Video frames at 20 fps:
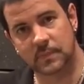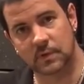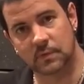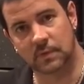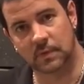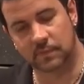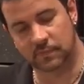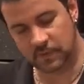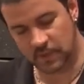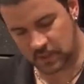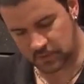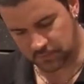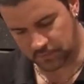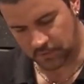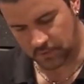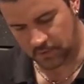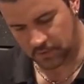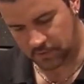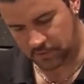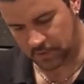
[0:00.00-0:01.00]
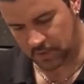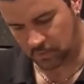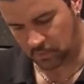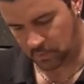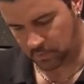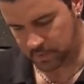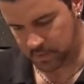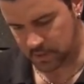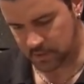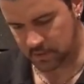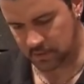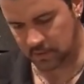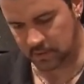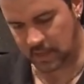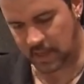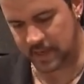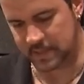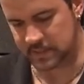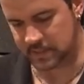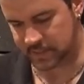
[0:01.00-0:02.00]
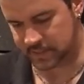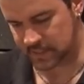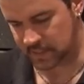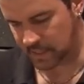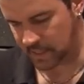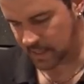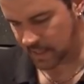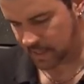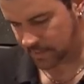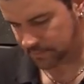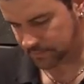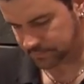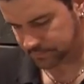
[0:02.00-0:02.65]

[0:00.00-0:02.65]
with Vic Firth that we'll be utilizing today.